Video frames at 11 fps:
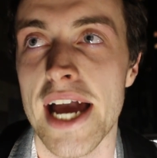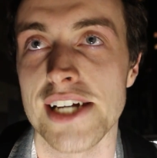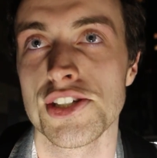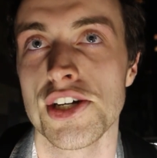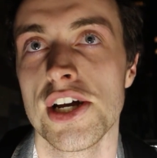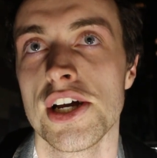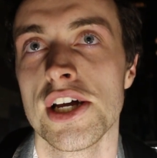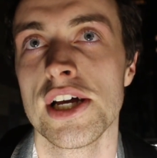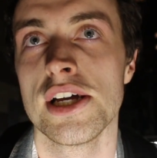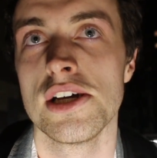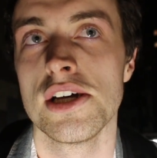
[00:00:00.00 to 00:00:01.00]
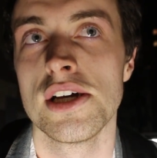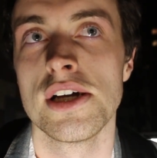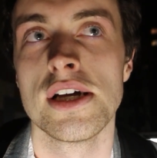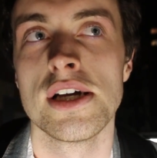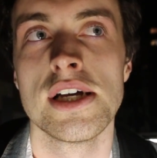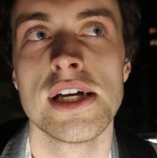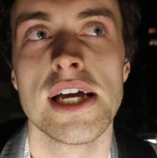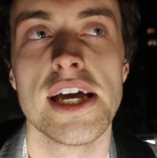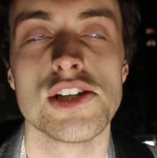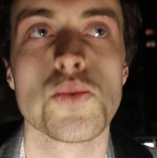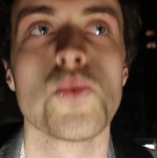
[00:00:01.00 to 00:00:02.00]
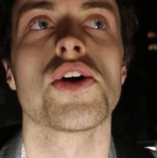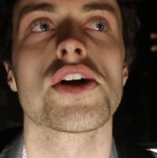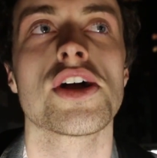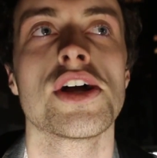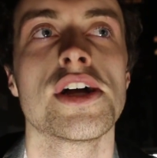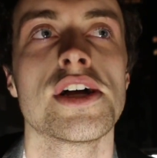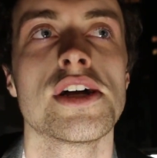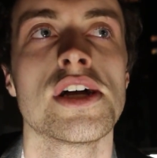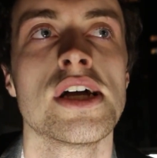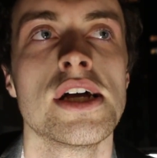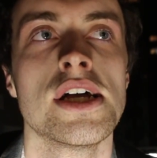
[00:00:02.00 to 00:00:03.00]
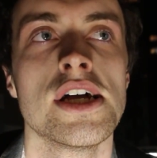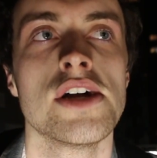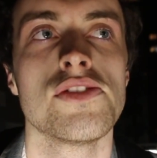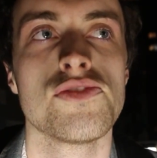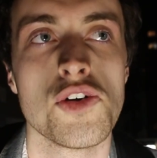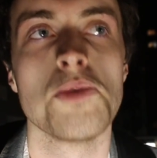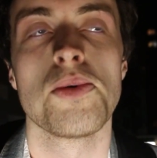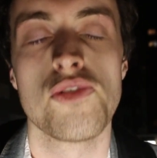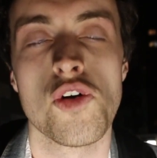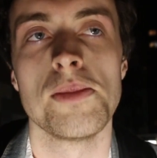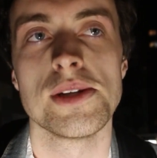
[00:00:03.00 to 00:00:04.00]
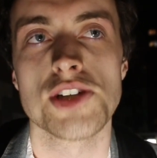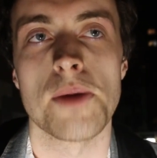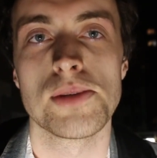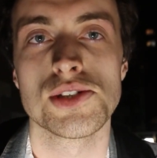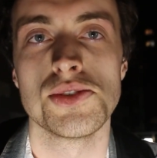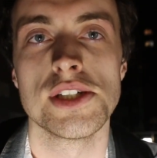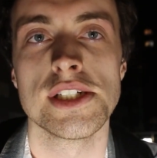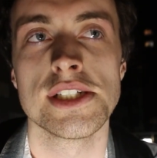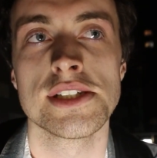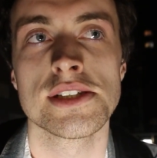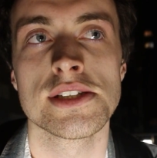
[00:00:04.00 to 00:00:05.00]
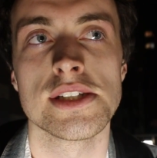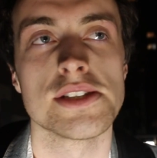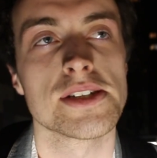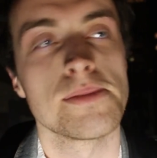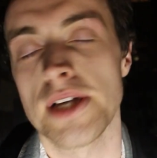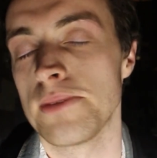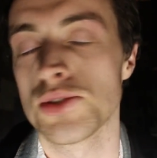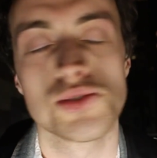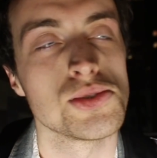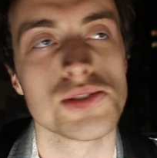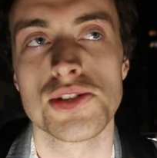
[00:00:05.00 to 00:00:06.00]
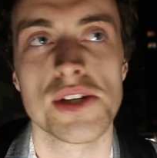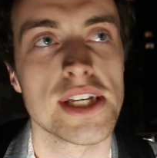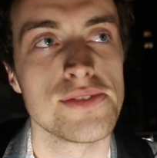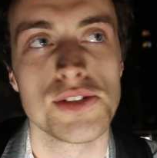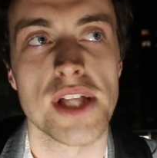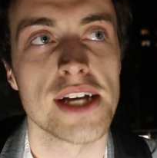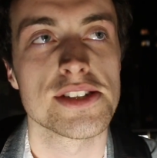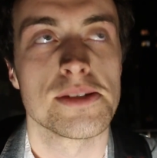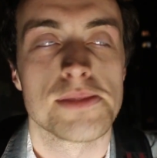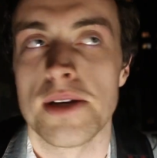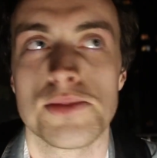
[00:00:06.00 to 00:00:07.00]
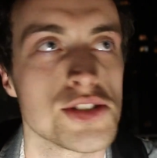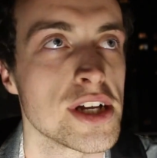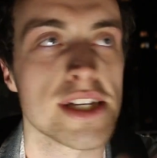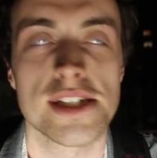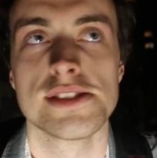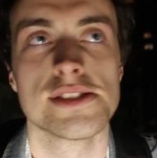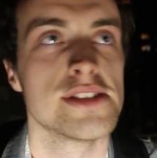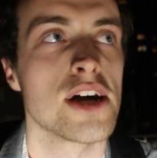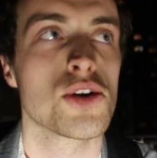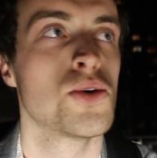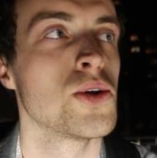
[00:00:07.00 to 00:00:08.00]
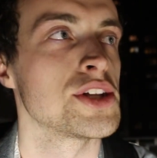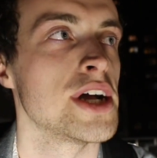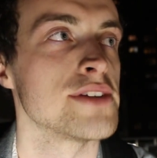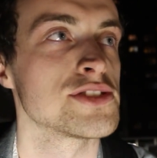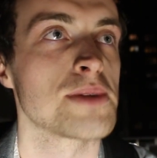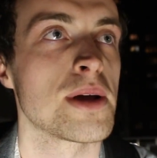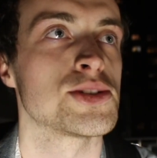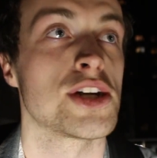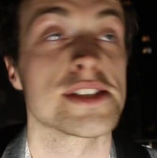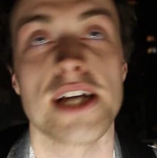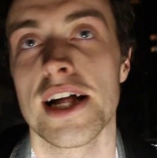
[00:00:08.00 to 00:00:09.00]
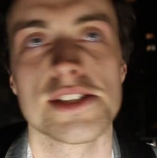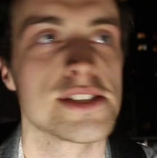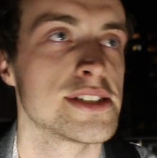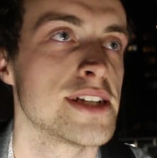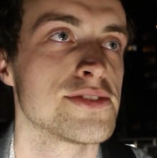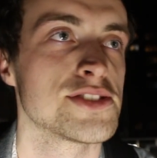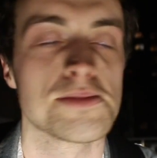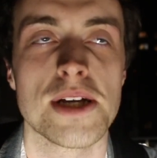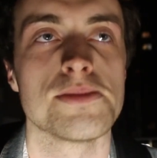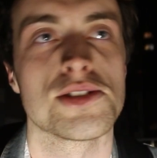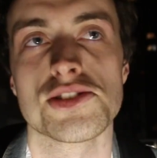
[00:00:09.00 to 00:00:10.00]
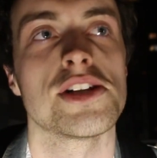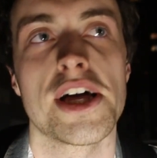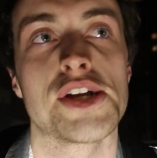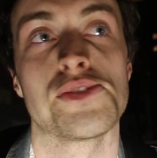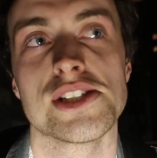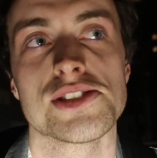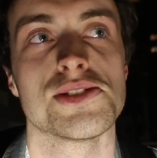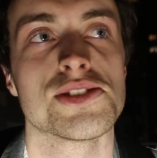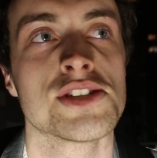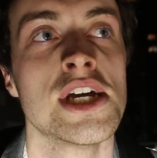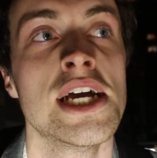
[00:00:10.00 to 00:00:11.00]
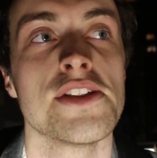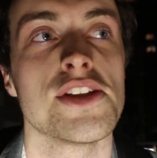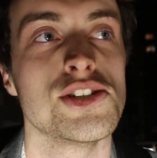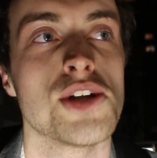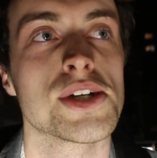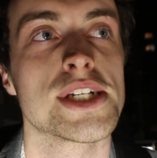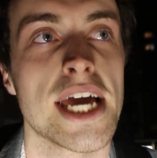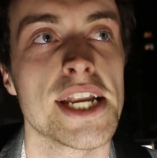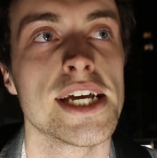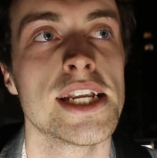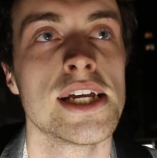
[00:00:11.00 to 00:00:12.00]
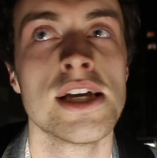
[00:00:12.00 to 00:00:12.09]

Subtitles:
actor, is work for performance opportunities. And sometimes schools don't give you that. Sometimes you're like not cool enough, sometimes you're not talented enough, sometimes there's a lot of reasons that you don't get it.